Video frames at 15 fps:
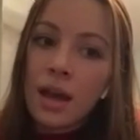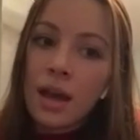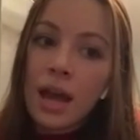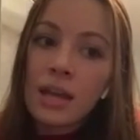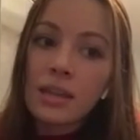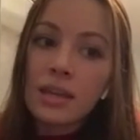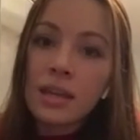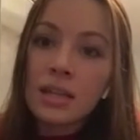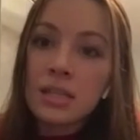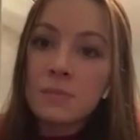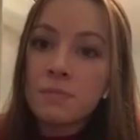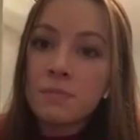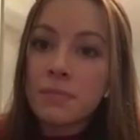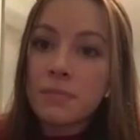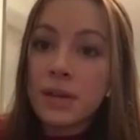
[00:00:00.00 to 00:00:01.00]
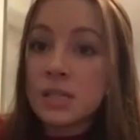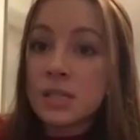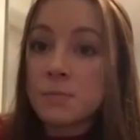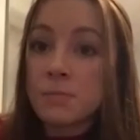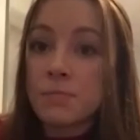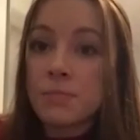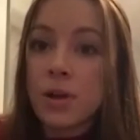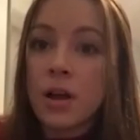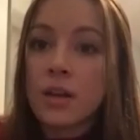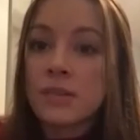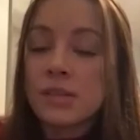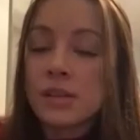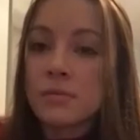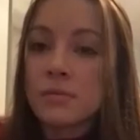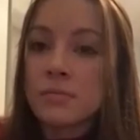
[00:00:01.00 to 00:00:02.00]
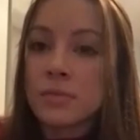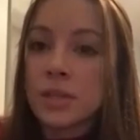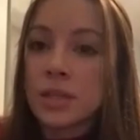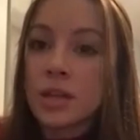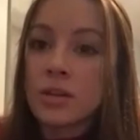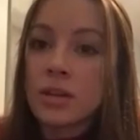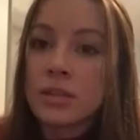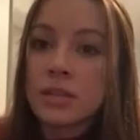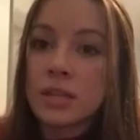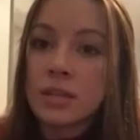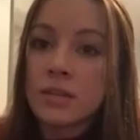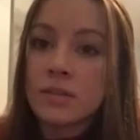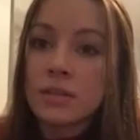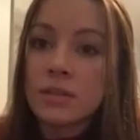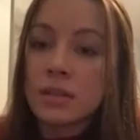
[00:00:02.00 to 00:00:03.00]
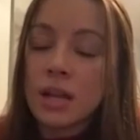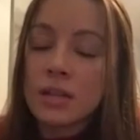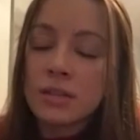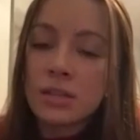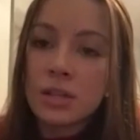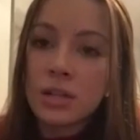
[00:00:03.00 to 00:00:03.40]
I think it's awesome. You know, the thing is, that's